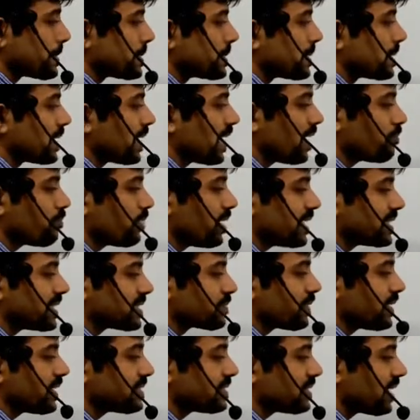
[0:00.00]
A plus
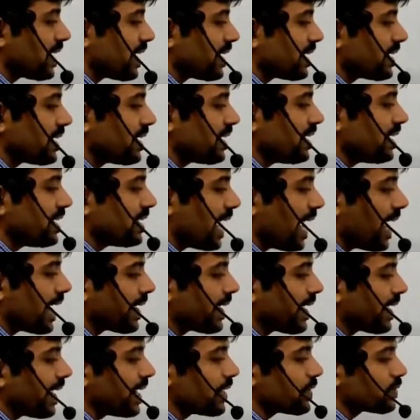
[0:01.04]
B is 90. Tan A
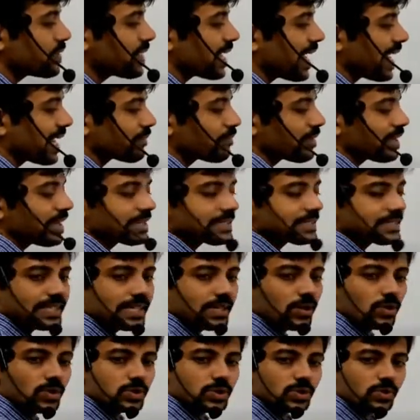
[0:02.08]
into tan B is
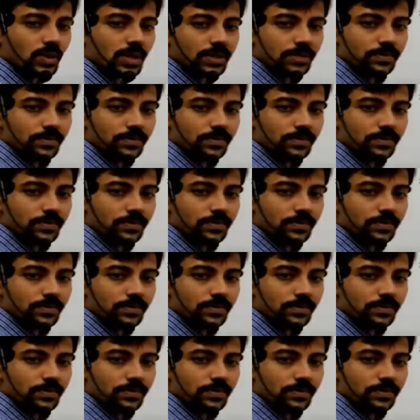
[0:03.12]
equal to 1.